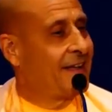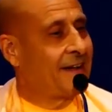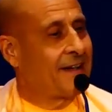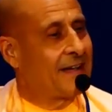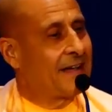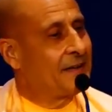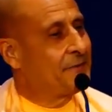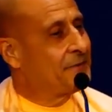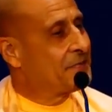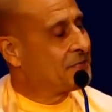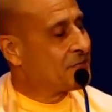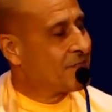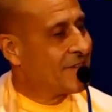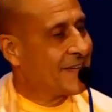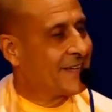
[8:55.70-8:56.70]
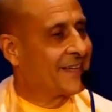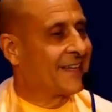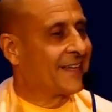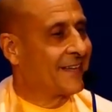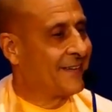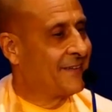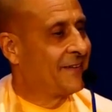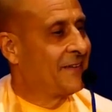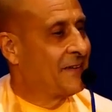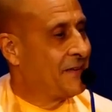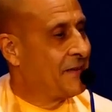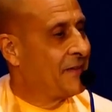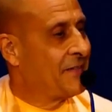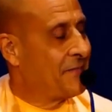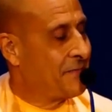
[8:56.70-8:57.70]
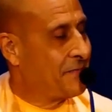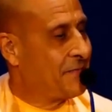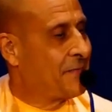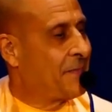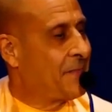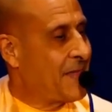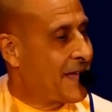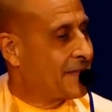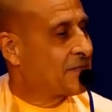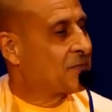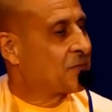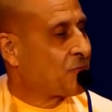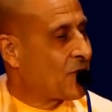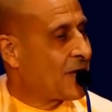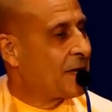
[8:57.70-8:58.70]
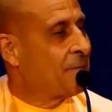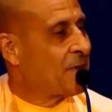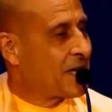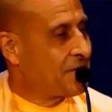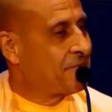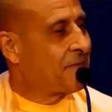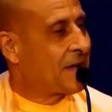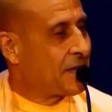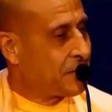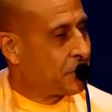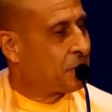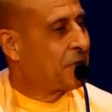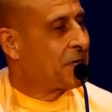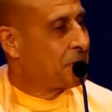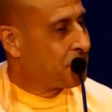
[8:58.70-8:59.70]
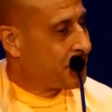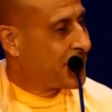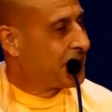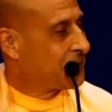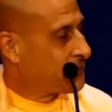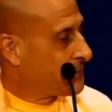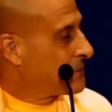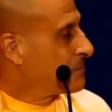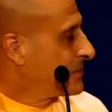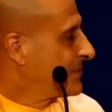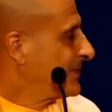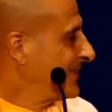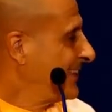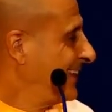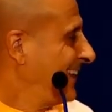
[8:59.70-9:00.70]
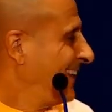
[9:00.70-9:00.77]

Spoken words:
And I was thinking, that's why my father went bankrupt.